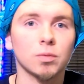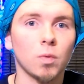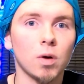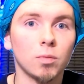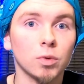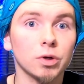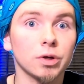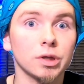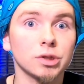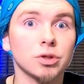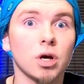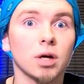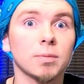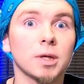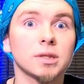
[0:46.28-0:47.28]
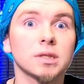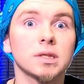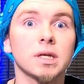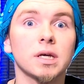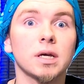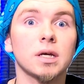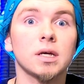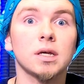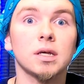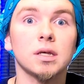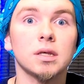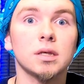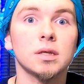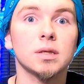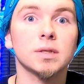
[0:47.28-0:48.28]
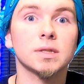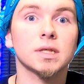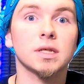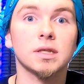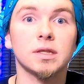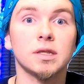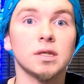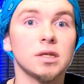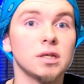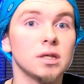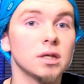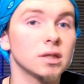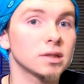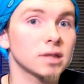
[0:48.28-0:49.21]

the one we're going to talk about today is the